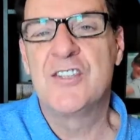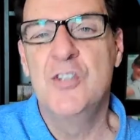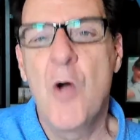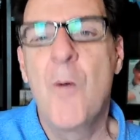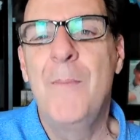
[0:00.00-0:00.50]

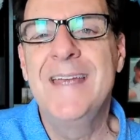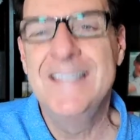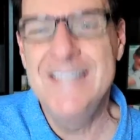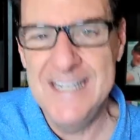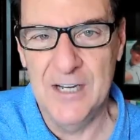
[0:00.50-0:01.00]
no
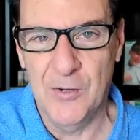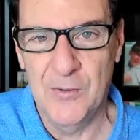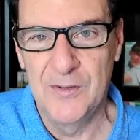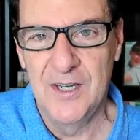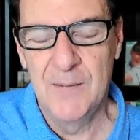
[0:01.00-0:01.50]
big
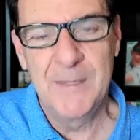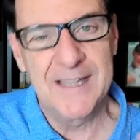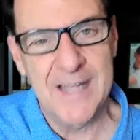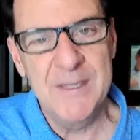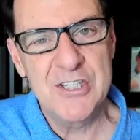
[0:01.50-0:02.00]
deal.
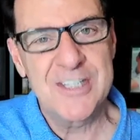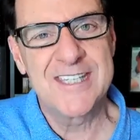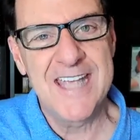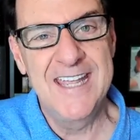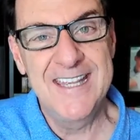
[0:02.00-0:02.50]
But let me
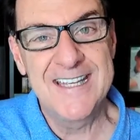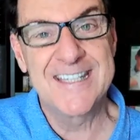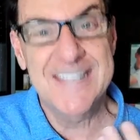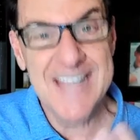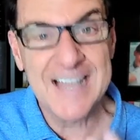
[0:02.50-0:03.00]
just say
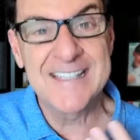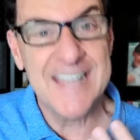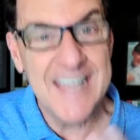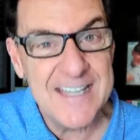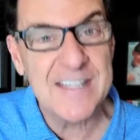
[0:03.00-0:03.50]
this,
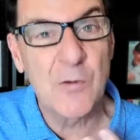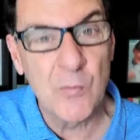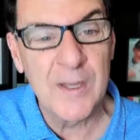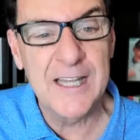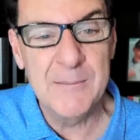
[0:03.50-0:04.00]
sex is a
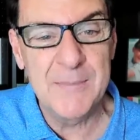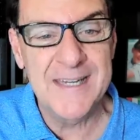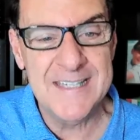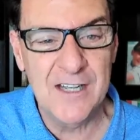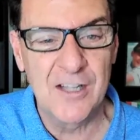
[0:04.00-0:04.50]
really
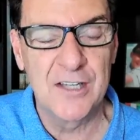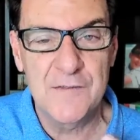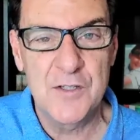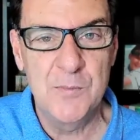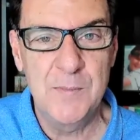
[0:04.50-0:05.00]
big deal. And
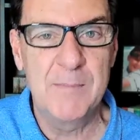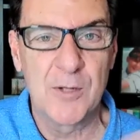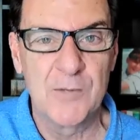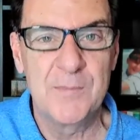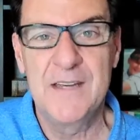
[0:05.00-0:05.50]
if two
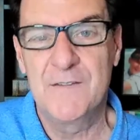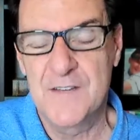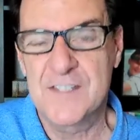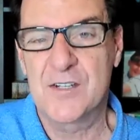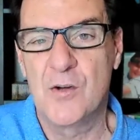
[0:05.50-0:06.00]
people are being
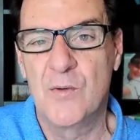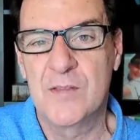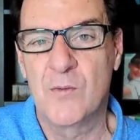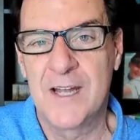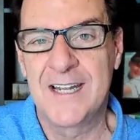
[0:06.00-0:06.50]
physical
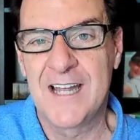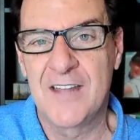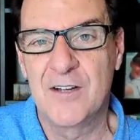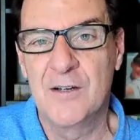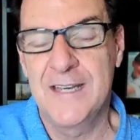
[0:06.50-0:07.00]
with one
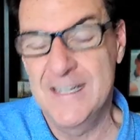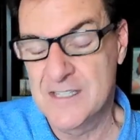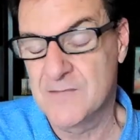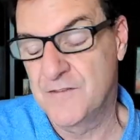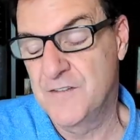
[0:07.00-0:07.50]
another,
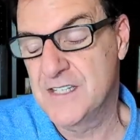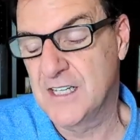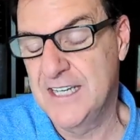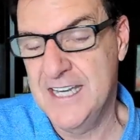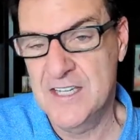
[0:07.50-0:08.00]

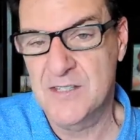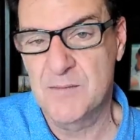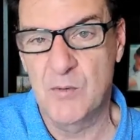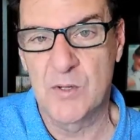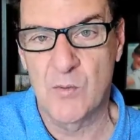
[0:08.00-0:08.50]
physically
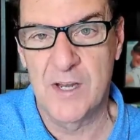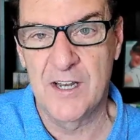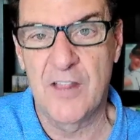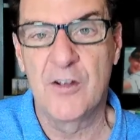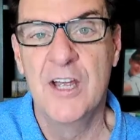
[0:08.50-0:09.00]
intimate with
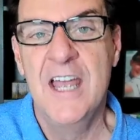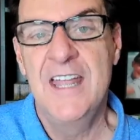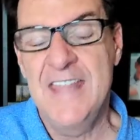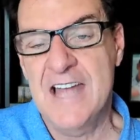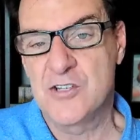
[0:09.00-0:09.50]
one another,
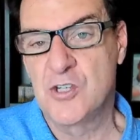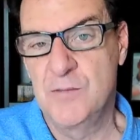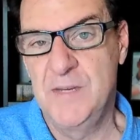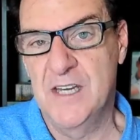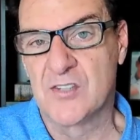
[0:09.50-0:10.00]
that
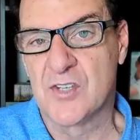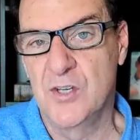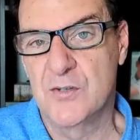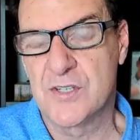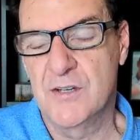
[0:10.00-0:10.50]
should be
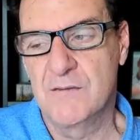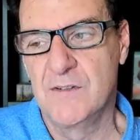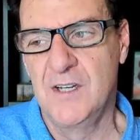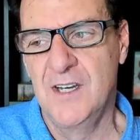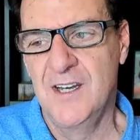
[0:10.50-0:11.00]
exclusive.
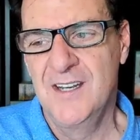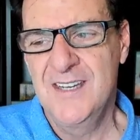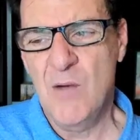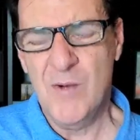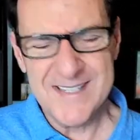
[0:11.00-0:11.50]

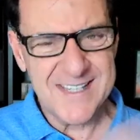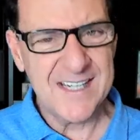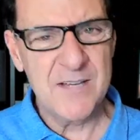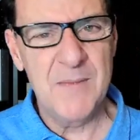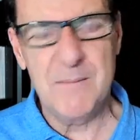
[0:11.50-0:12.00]
Now, what's
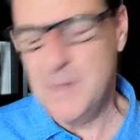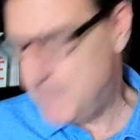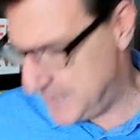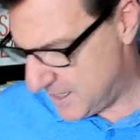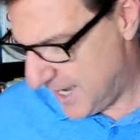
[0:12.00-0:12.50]
the
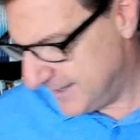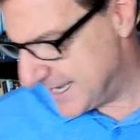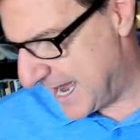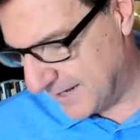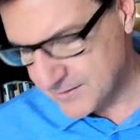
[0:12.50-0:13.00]
commitment
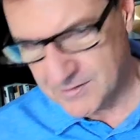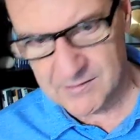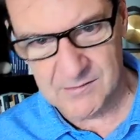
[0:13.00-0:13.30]
beyond that?